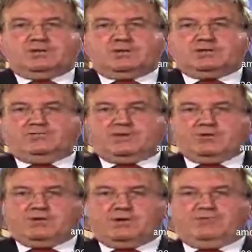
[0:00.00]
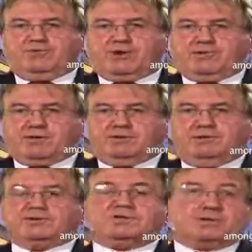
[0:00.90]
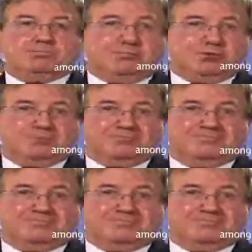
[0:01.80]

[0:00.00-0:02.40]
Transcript: is very, very simple.